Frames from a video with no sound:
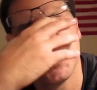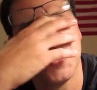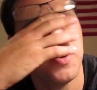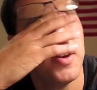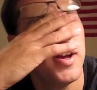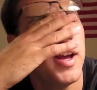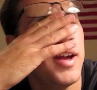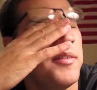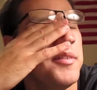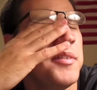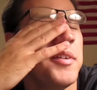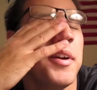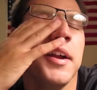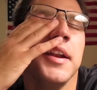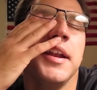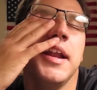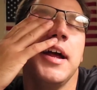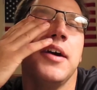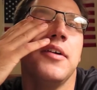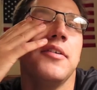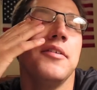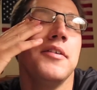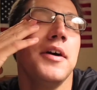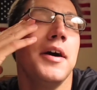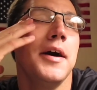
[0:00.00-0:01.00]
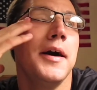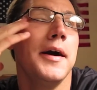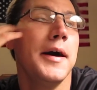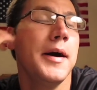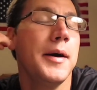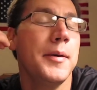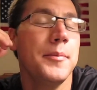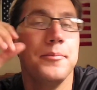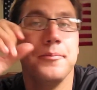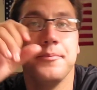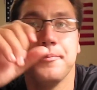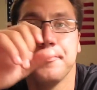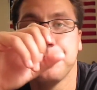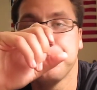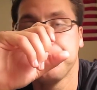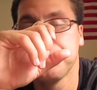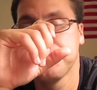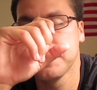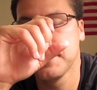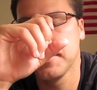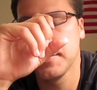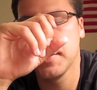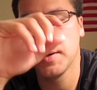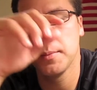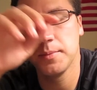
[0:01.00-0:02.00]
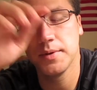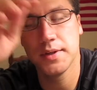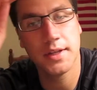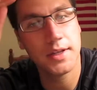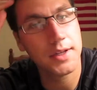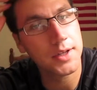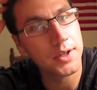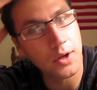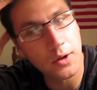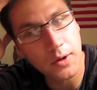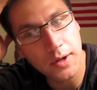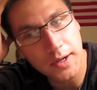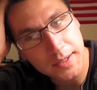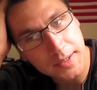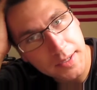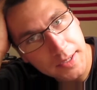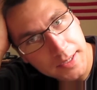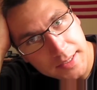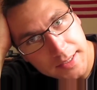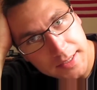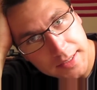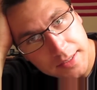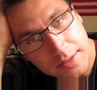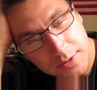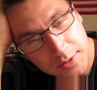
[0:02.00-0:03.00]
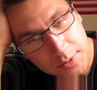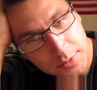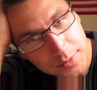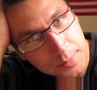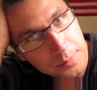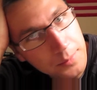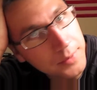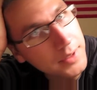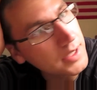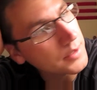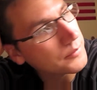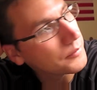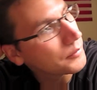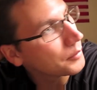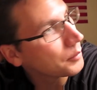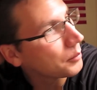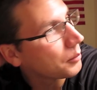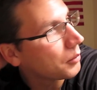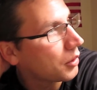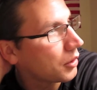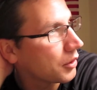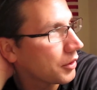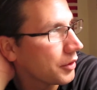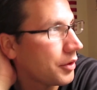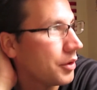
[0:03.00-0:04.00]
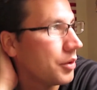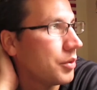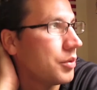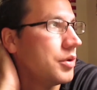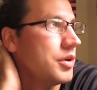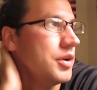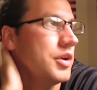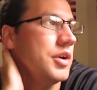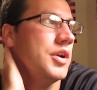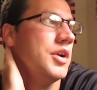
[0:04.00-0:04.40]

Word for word: so heavy right now. Um, I'm gonna get going. I need to do some reading for tomorrow.